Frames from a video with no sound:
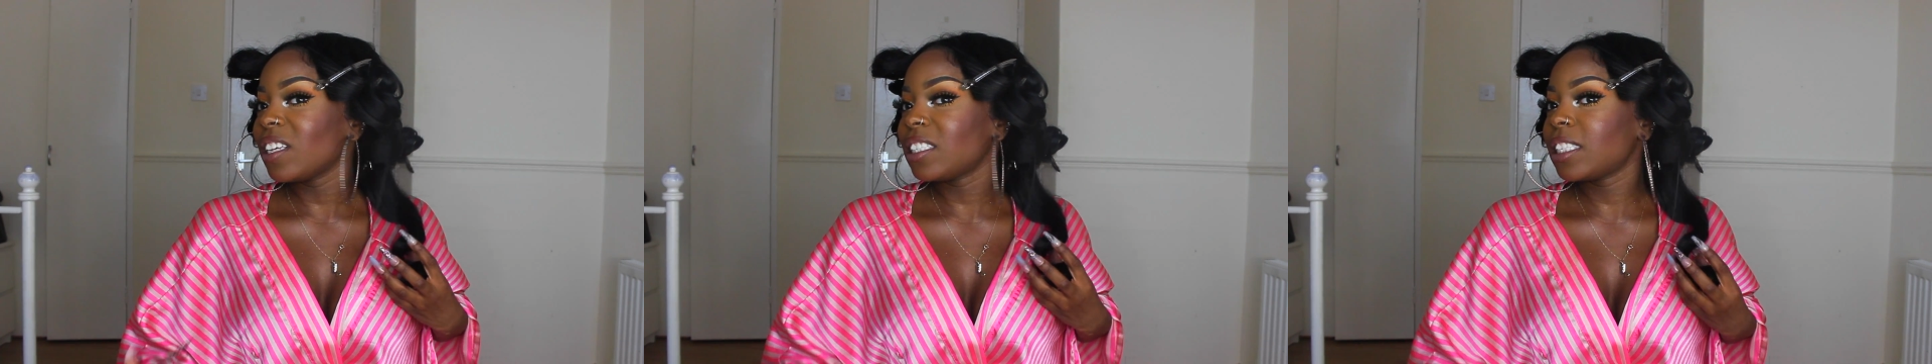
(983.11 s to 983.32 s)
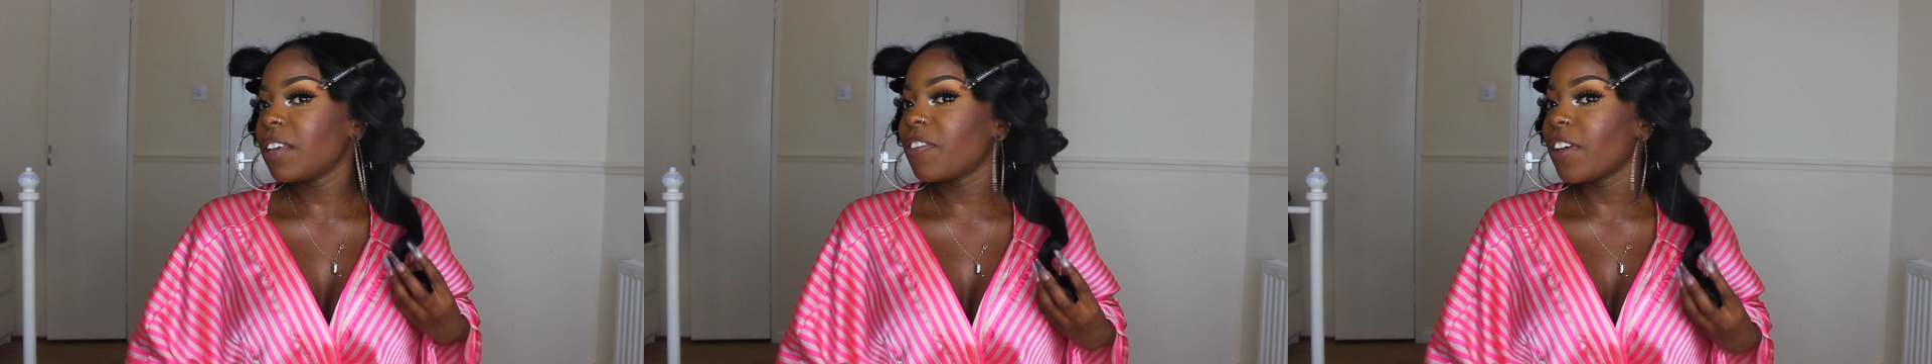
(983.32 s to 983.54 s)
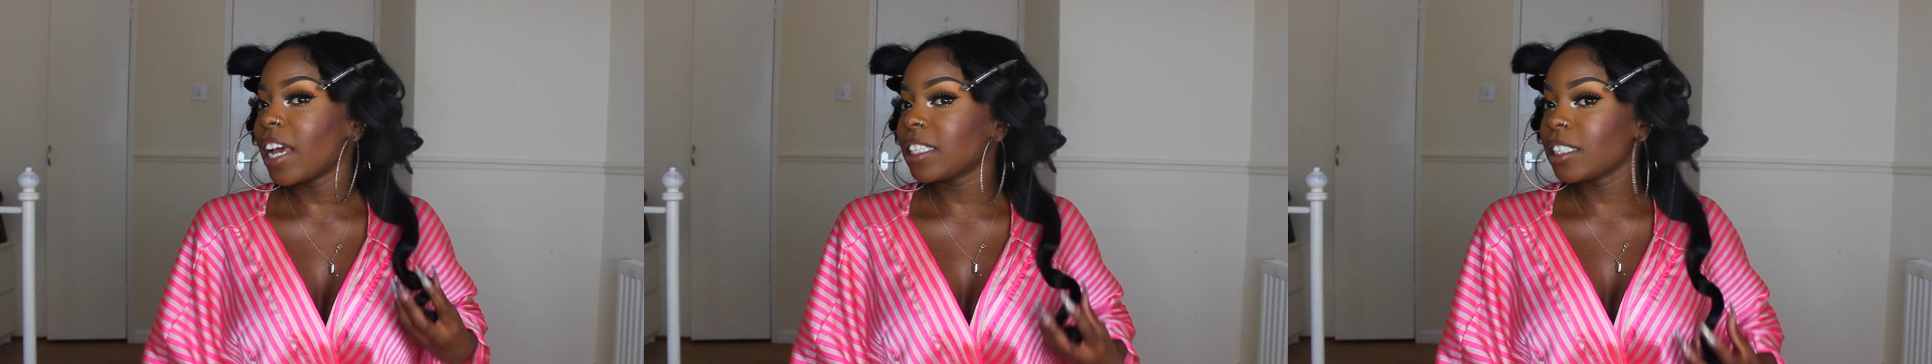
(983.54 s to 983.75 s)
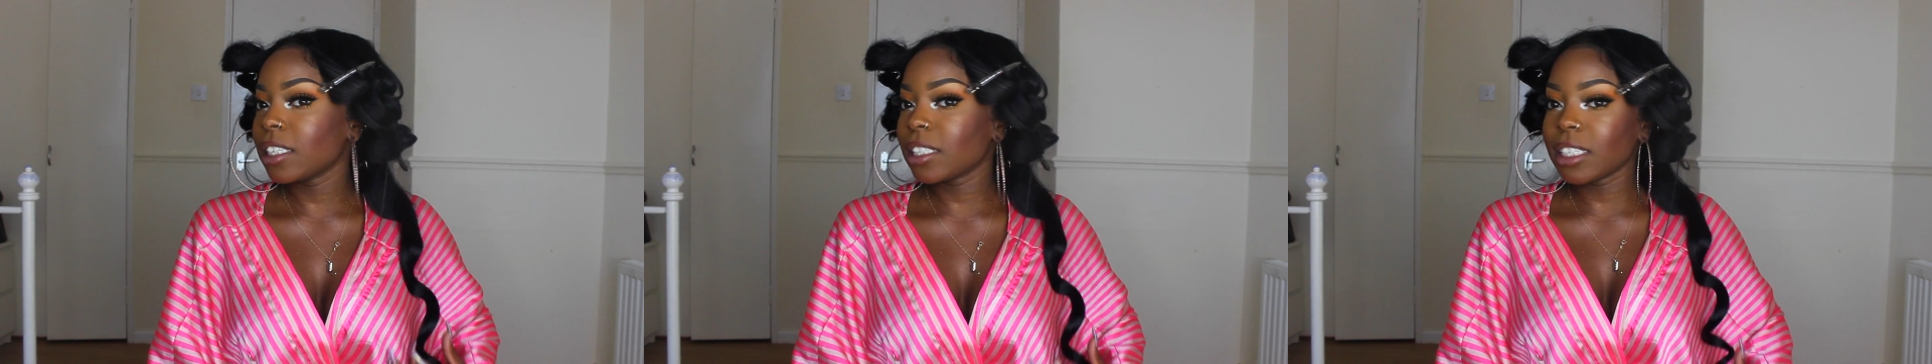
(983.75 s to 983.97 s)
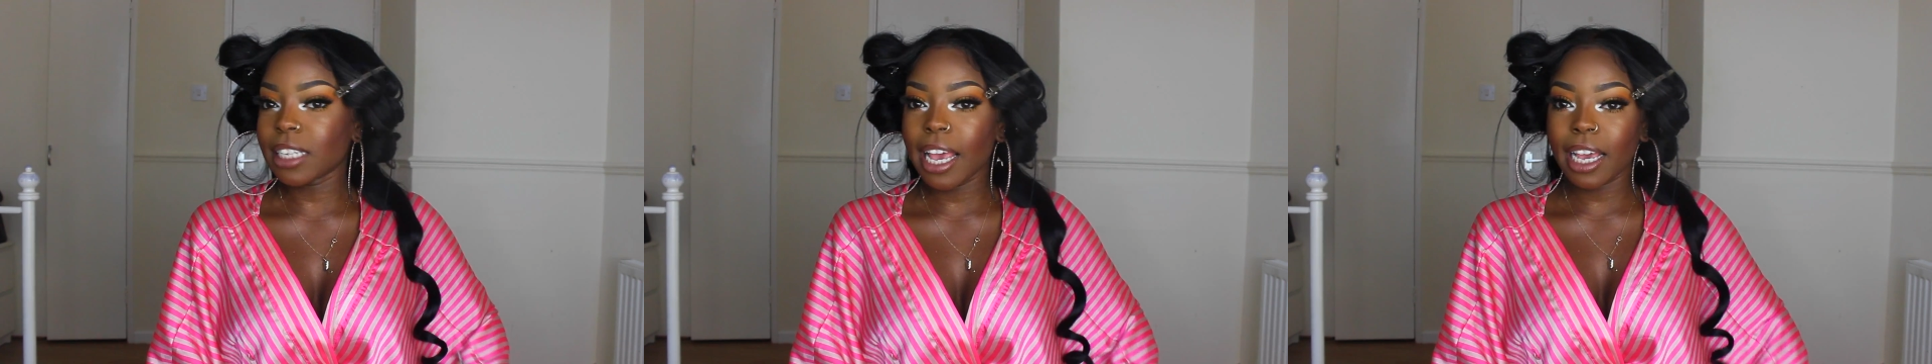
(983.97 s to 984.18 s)
Let's see if it actually
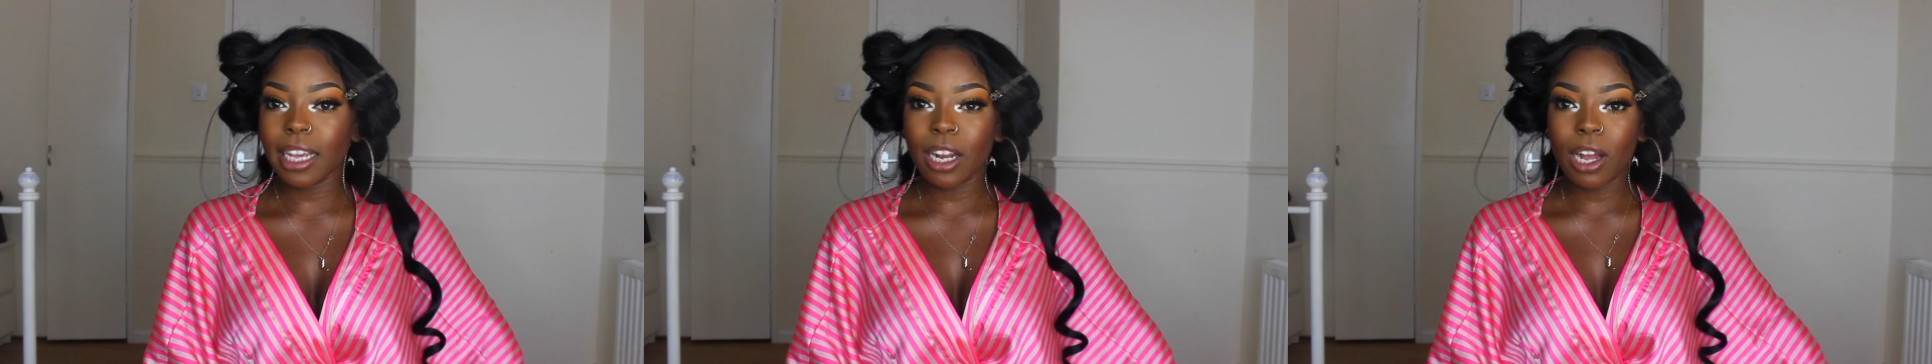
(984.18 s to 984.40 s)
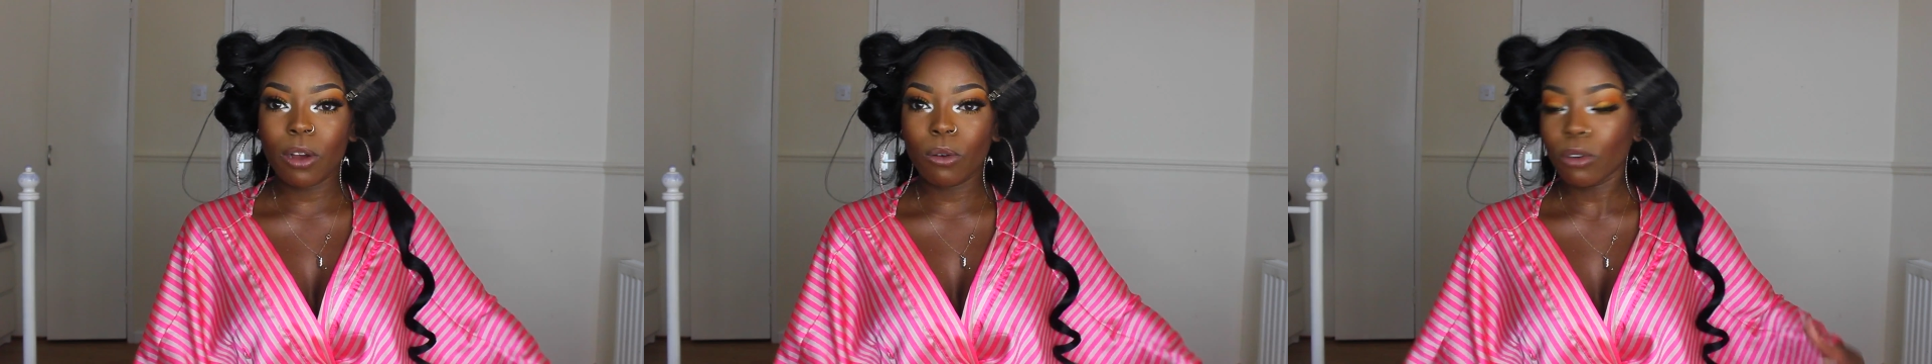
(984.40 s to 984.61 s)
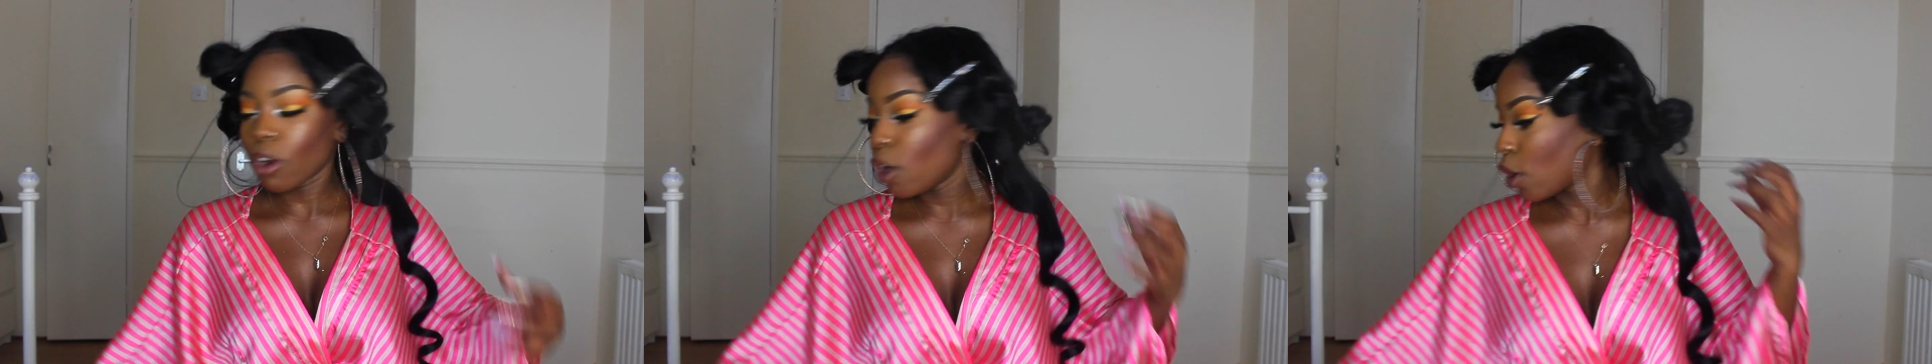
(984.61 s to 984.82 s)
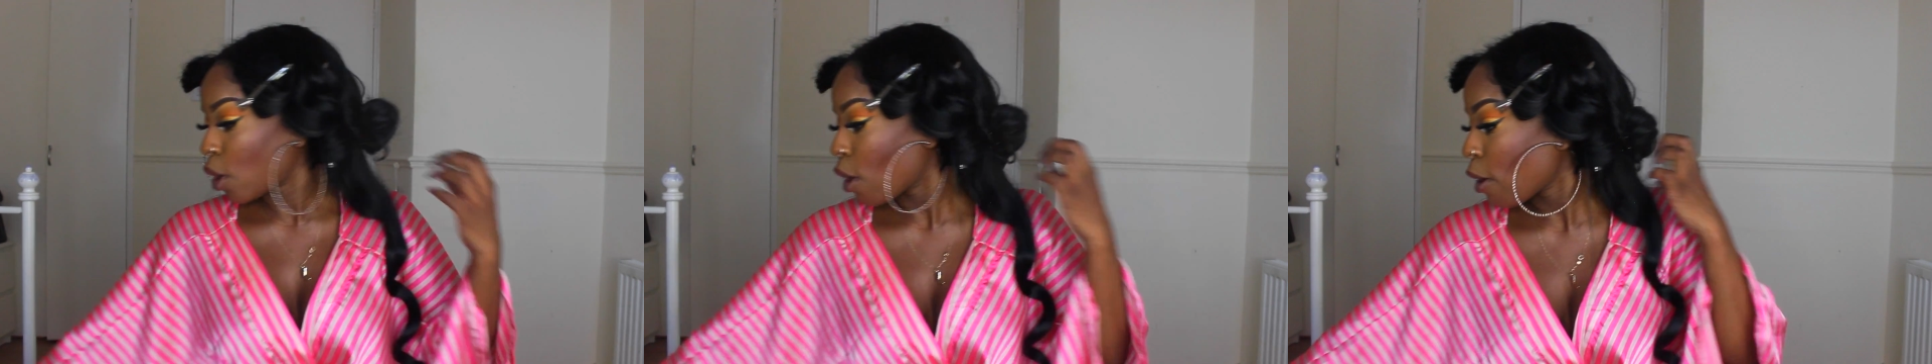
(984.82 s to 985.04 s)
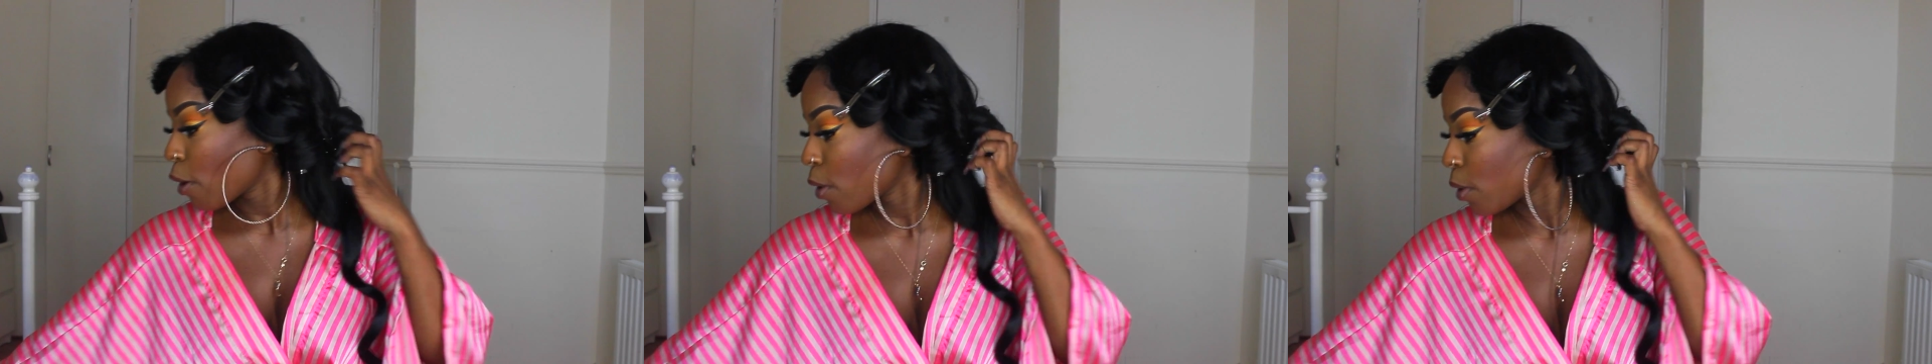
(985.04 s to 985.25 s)
this hair can hold a
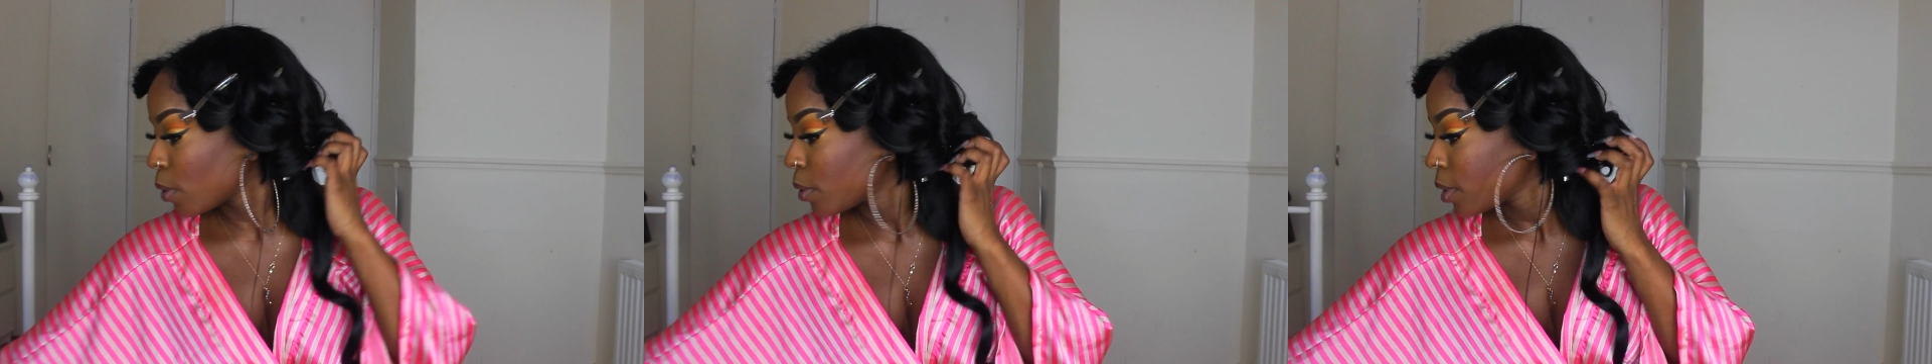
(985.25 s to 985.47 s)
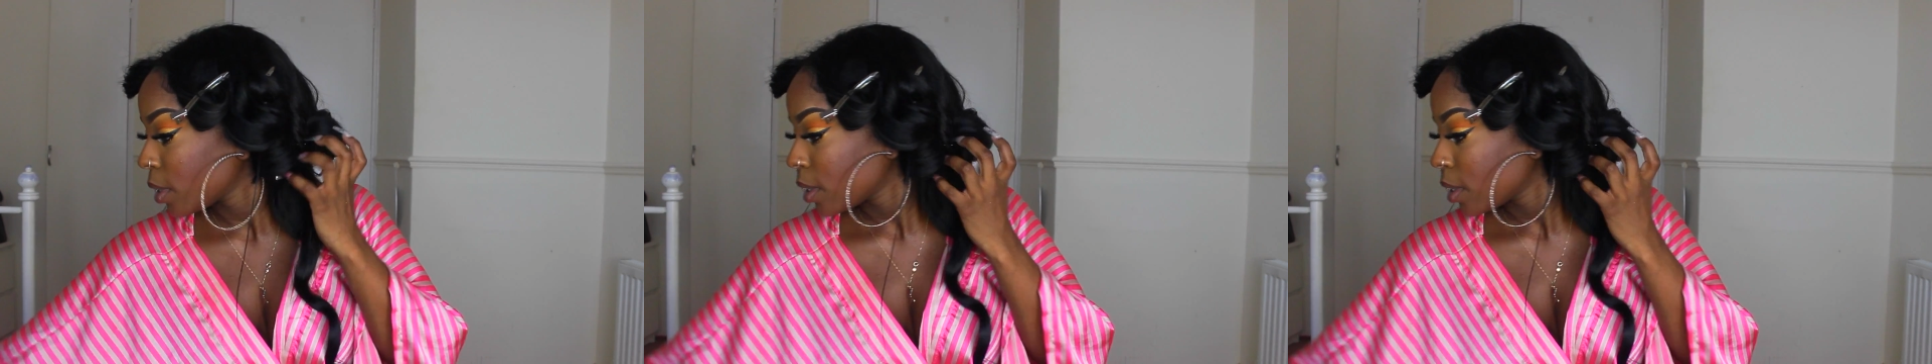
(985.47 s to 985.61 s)
curl.